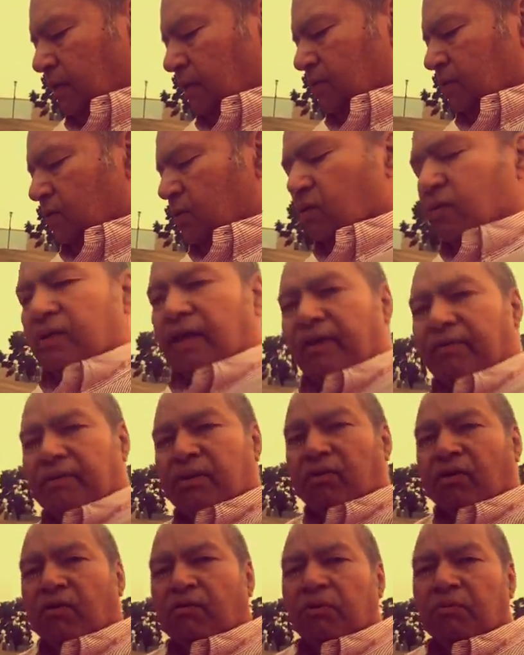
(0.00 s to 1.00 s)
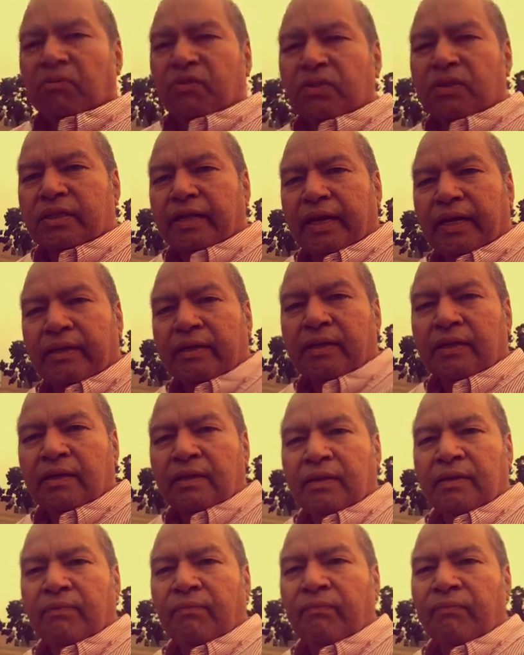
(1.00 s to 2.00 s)
so you have the normal mood state.
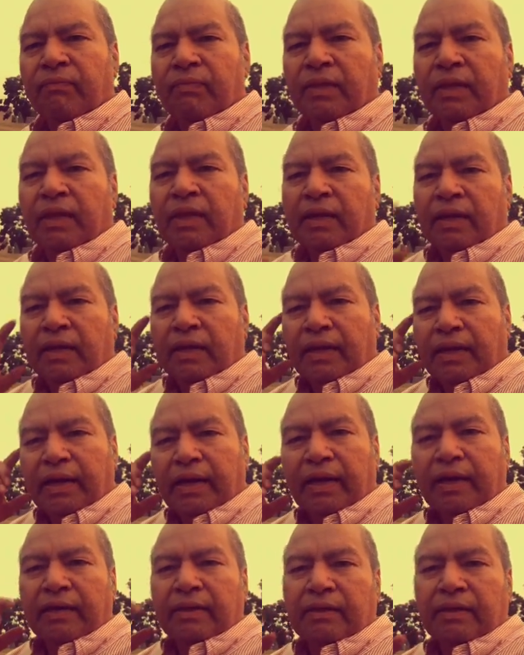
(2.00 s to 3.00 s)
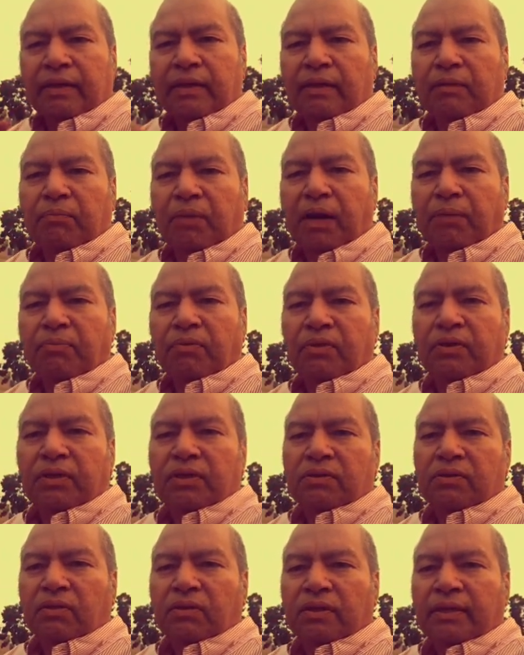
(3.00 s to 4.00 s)
And in bipolar
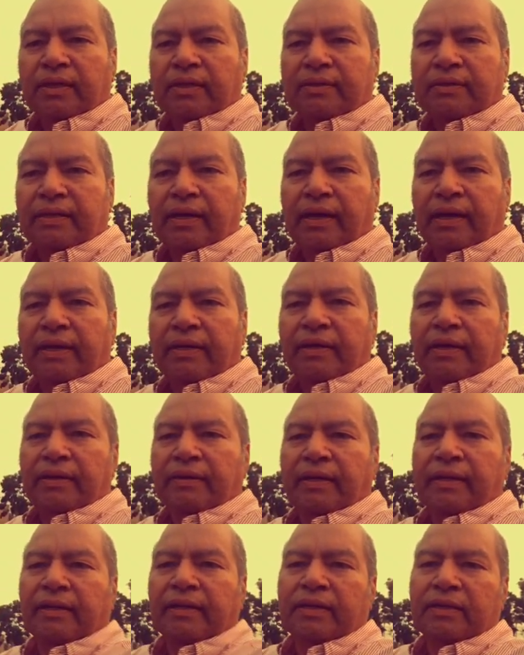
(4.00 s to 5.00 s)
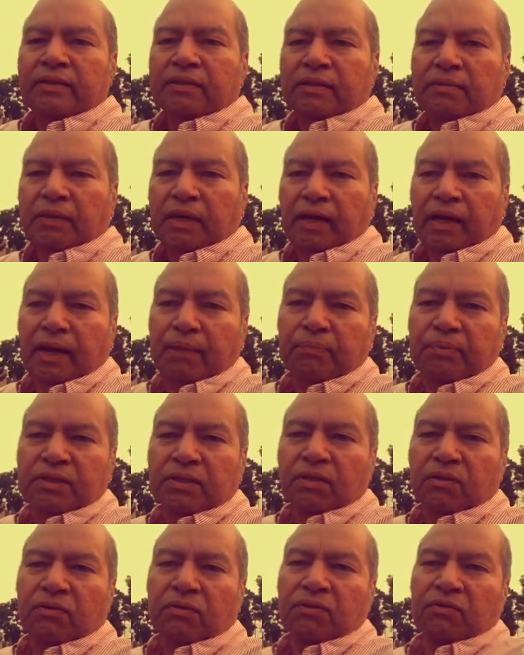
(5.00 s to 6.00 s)
disorder, there's that, and then there's
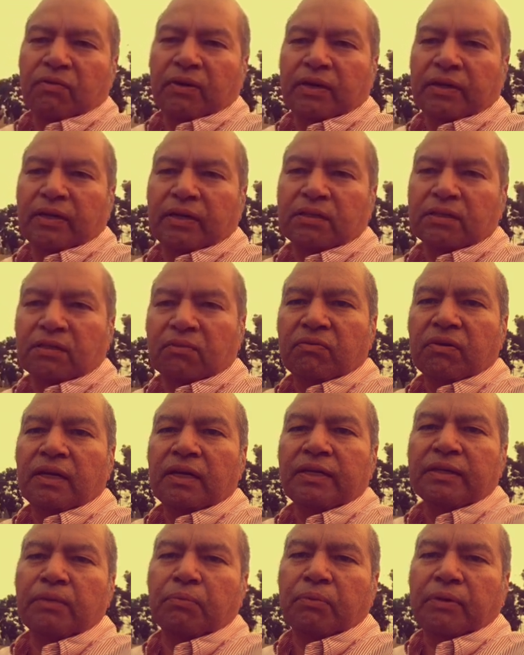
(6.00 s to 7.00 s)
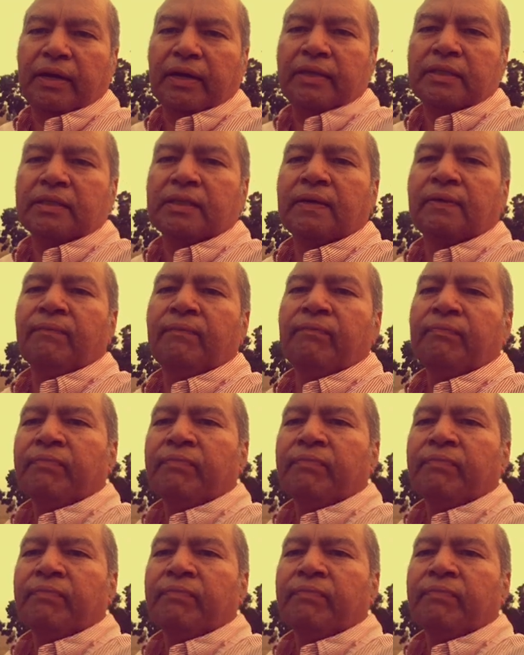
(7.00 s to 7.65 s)
episodes where they're severely depressed.